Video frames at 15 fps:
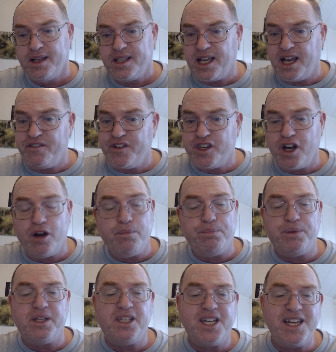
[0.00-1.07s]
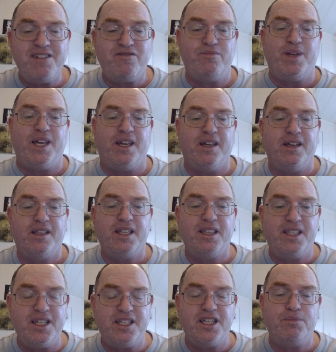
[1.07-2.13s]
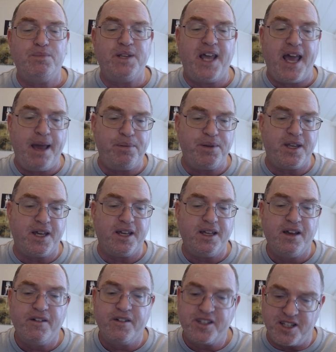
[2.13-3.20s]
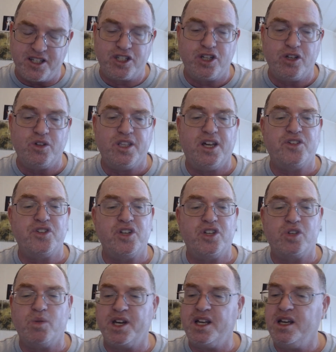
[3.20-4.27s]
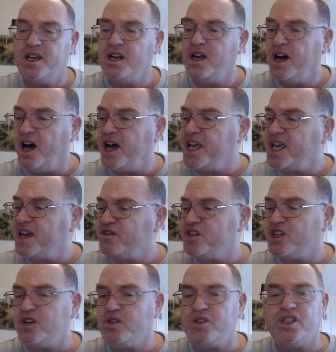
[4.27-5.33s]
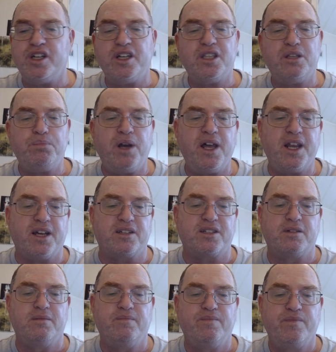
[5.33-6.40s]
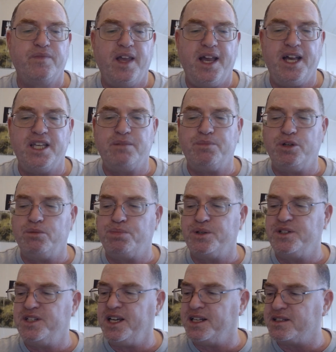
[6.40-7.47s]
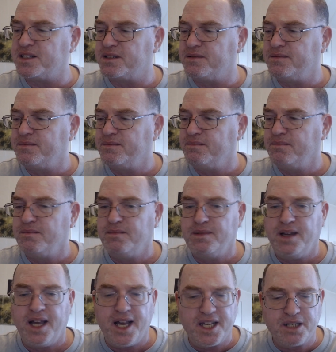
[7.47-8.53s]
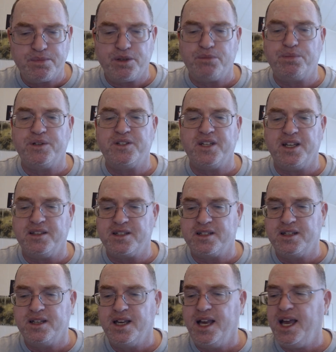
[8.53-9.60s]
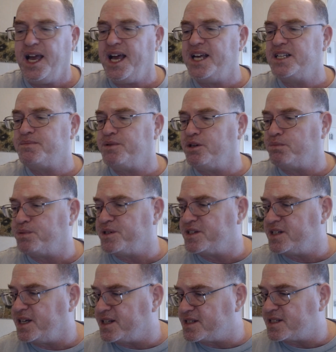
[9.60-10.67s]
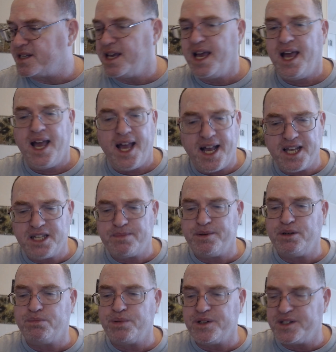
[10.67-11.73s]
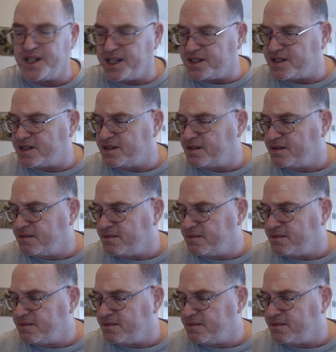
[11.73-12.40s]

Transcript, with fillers: Now, if you don't believe me that this has been happening since 2020, all you have to do is look at the products. Hasbro presents. Hasbro presents. Hasbro presents. Hasbro presents.